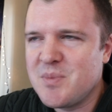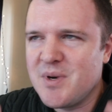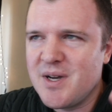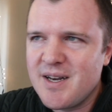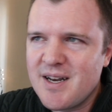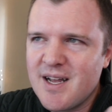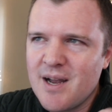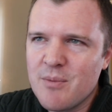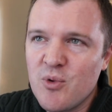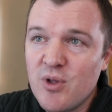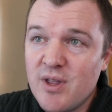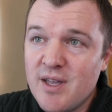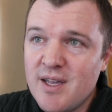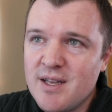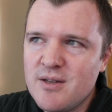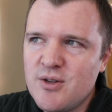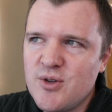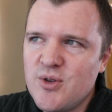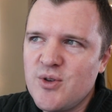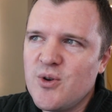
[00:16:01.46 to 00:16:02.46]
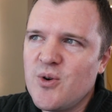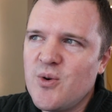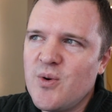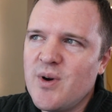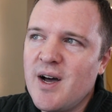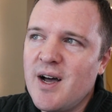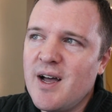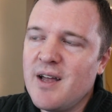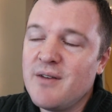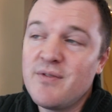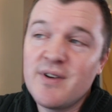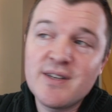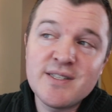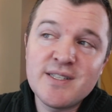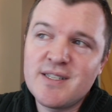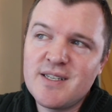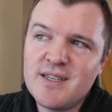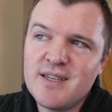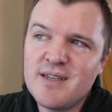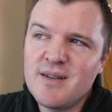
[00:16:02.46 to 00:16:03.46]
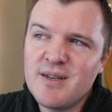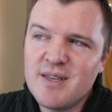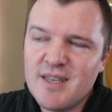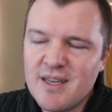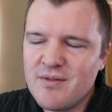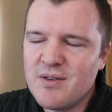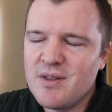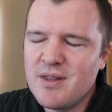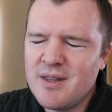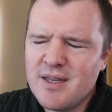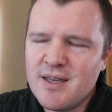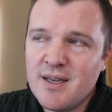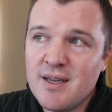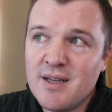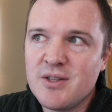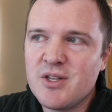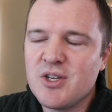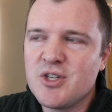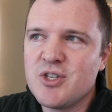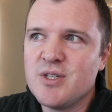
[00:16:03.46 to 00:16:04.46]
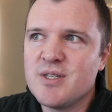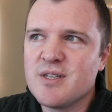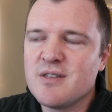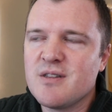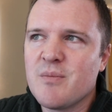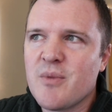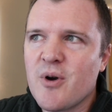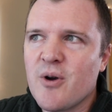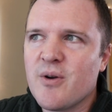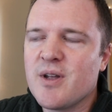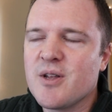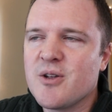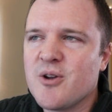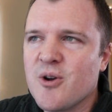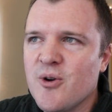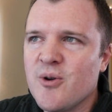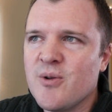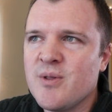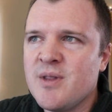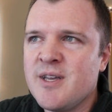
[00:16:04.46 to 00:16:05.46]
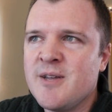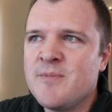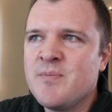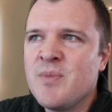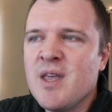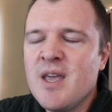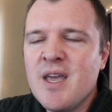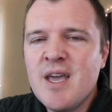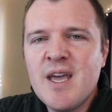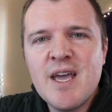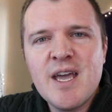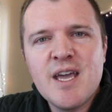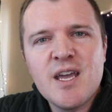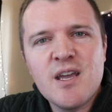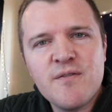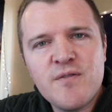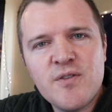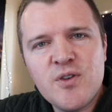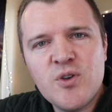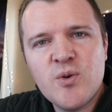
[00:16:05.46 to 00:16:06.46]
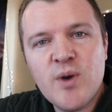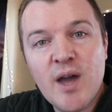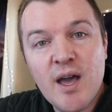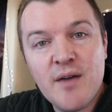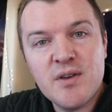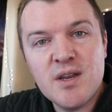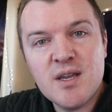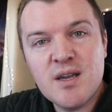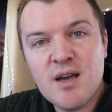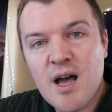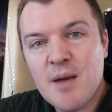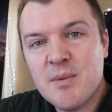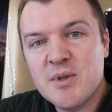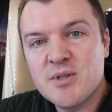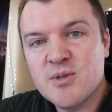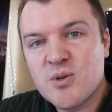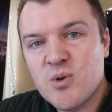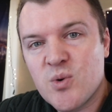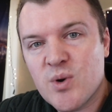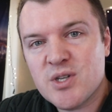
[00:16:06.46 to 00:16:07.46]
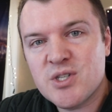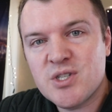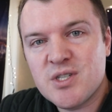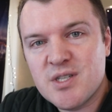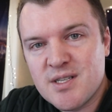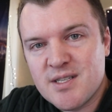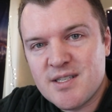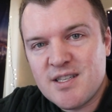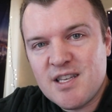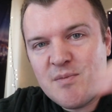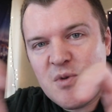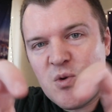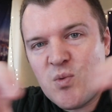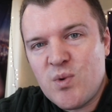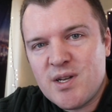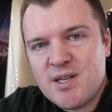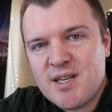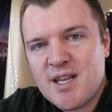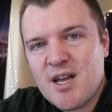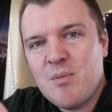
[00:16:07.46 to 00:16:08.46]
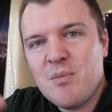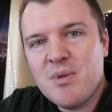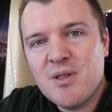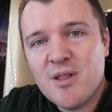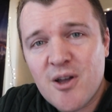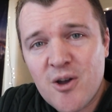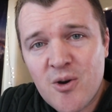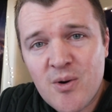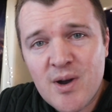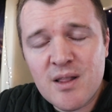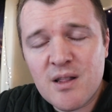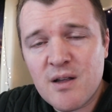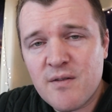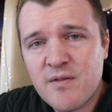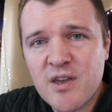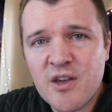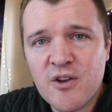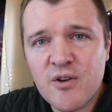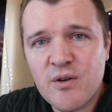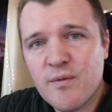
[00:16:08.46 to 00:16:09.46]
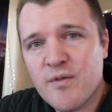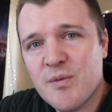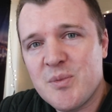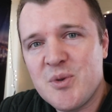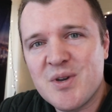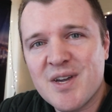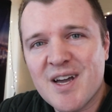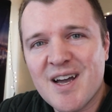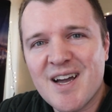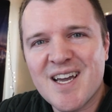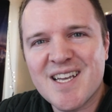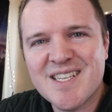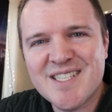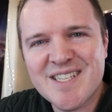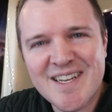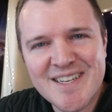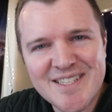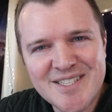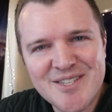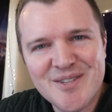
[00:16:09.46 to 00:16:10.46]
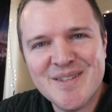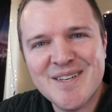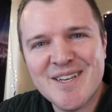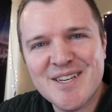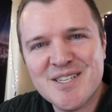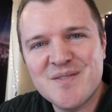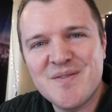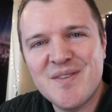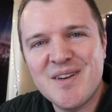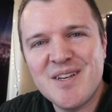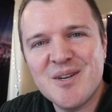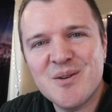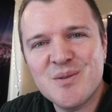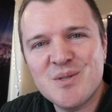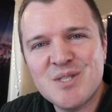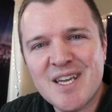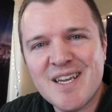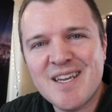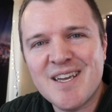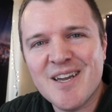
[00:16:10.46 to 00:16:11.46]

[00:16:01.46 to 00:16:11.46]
but I'm really into uh, investing given the conditions of the market currently. If you have any comments or questions, leave me one down below. I love hearing from you guys. And until the next video, take